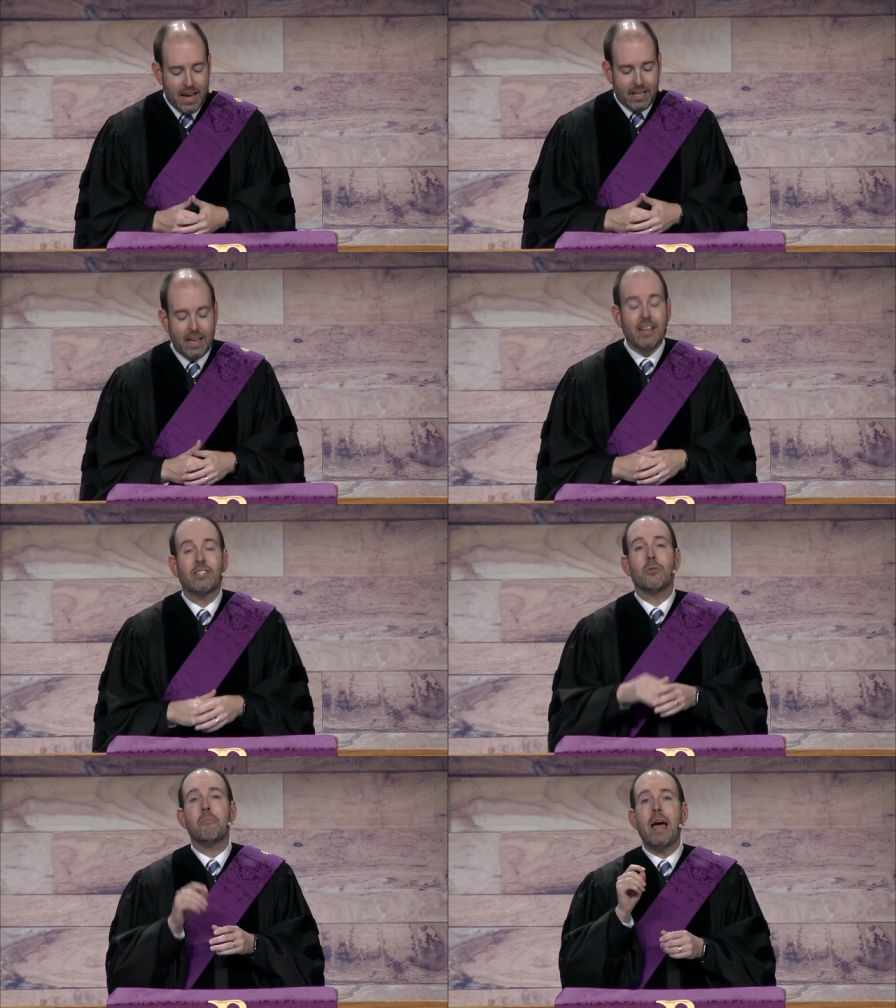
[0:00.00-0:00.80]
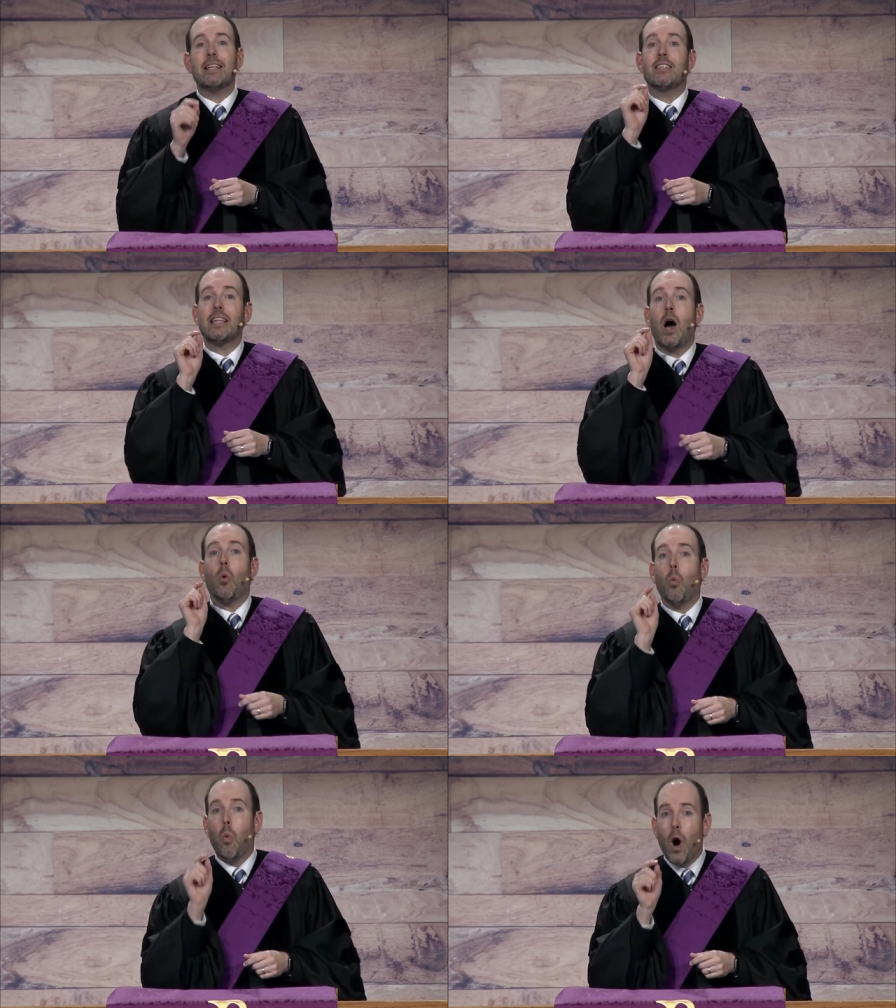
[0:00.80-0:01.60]
And it's amazing how
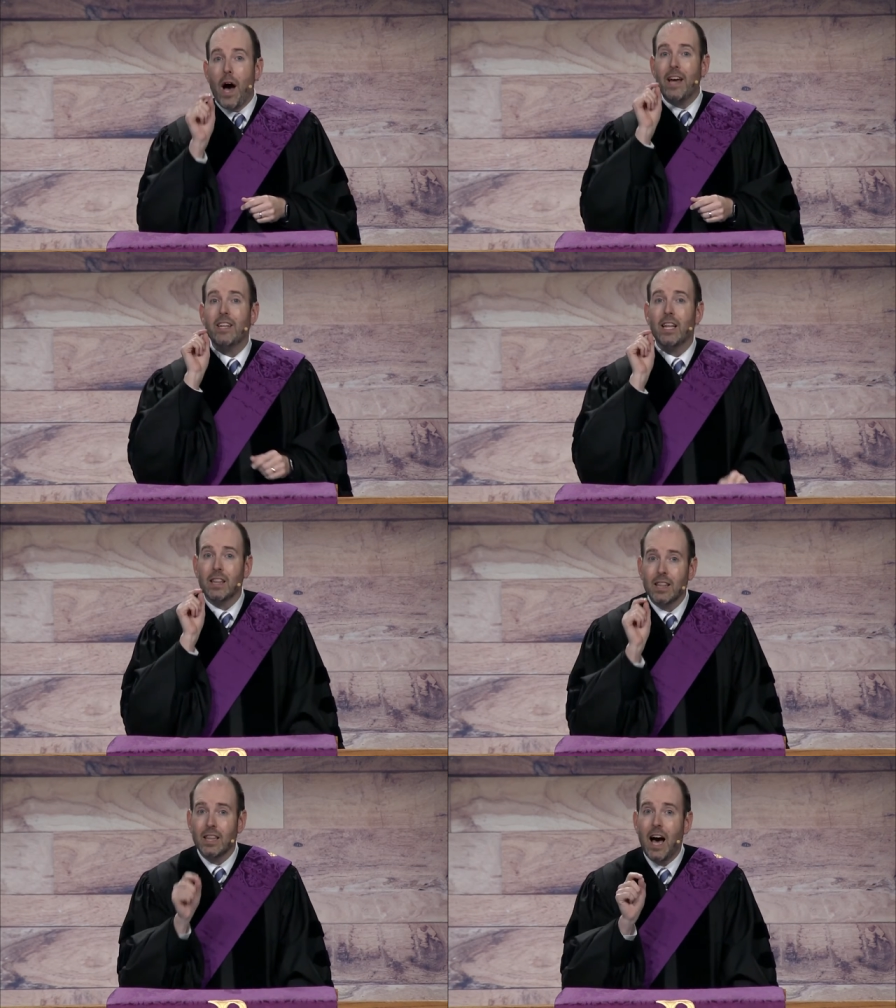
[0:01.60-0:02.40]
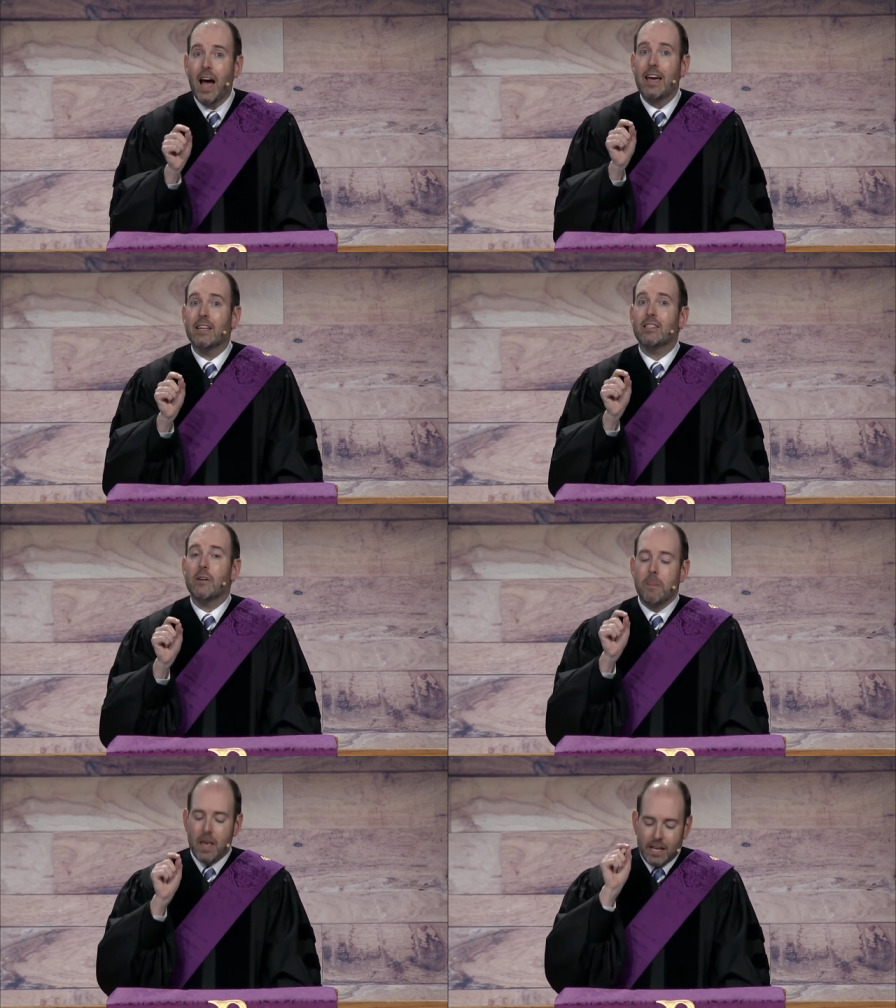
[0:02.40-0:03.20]
one light
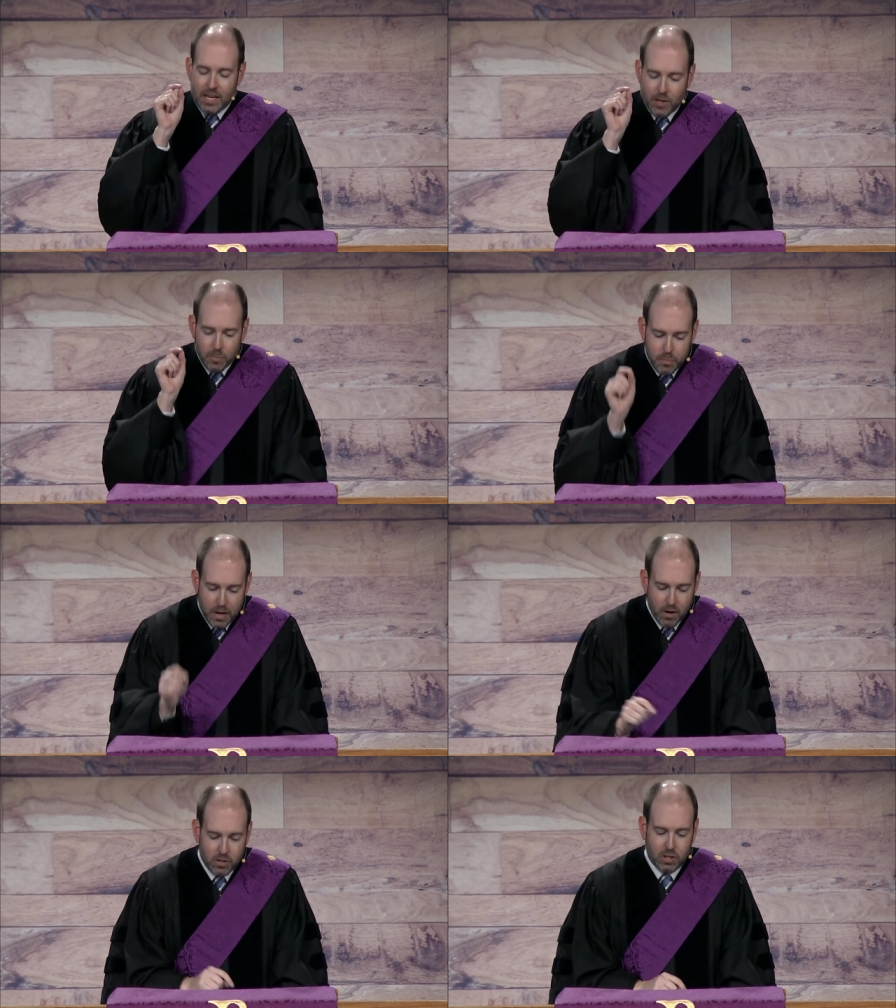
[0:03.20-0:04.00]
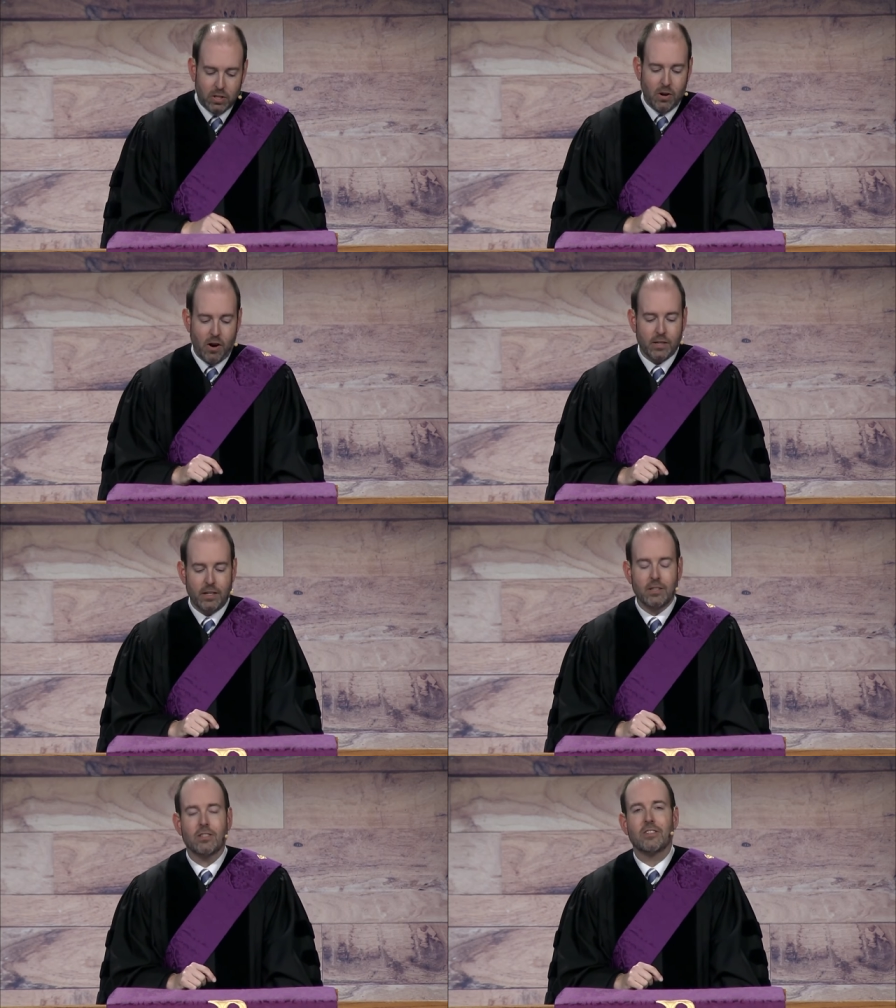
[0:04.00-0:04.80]
can pierce the
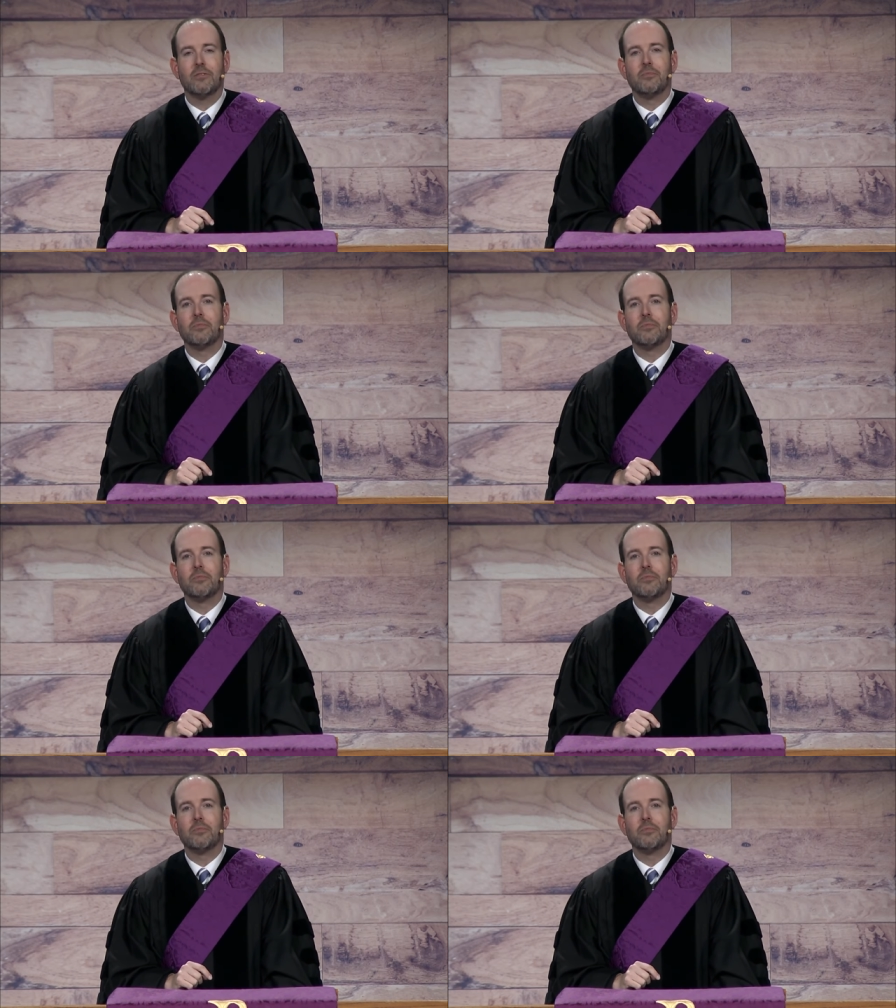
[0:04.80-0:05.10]
darkness.